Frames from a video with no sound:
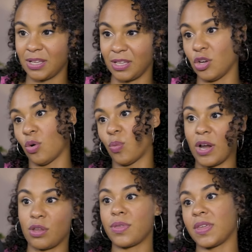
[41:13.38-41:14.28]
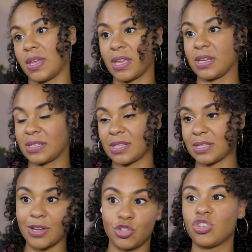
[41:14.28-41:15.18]
you know where you think it is.
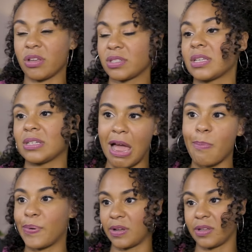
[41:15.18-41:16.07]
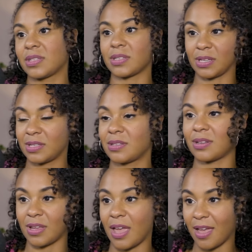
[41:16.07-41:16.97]
It's not just right. in Napa. It's it's
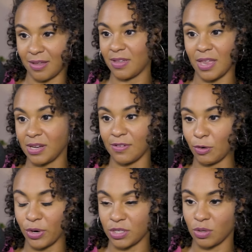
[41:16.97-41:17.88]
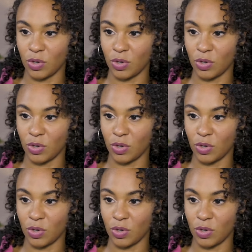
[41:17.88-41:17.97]
uh, in different parts of the